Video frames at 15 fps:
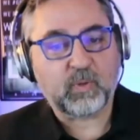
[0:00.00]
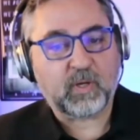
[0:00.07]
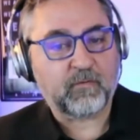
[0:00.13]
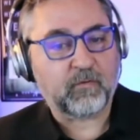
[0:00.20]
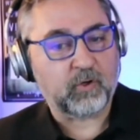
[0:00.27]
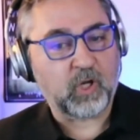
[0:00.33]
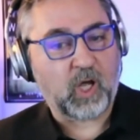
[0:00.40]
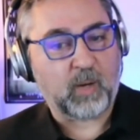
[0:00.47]

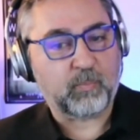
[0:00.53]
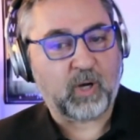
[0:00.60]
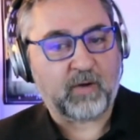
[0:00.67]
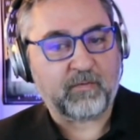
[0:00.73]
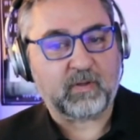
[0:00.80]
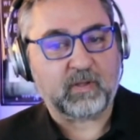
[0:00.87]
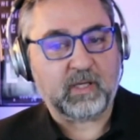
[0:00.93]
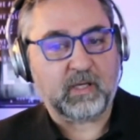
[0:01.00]
for a
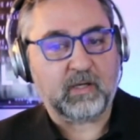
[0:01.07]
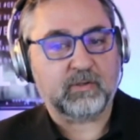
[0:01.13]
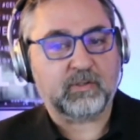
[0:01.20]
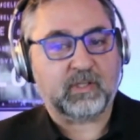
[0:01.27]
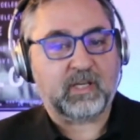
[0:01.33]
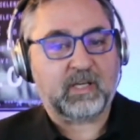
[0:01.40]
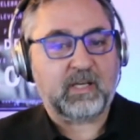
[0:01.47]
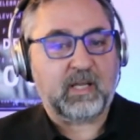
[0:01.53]
nonprofit leader to
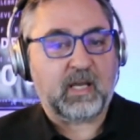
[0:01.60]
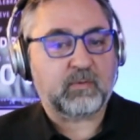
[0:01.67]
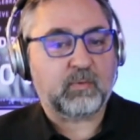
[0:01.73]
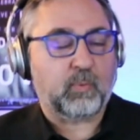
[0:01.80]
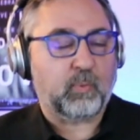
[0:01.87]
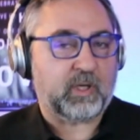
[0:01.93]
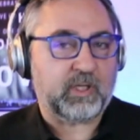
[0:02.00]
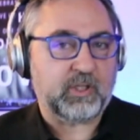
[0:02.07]
connect
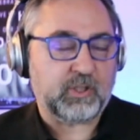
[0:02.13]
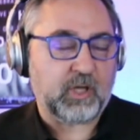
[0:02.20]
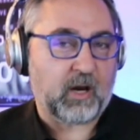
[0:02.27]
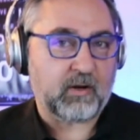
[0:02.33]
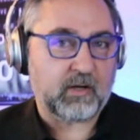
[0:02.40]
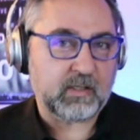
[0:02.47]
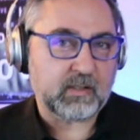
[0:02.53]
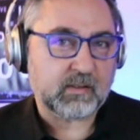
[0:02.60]
with
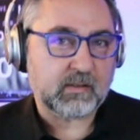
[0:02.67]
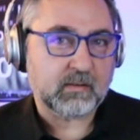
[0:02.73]
WikiCharities?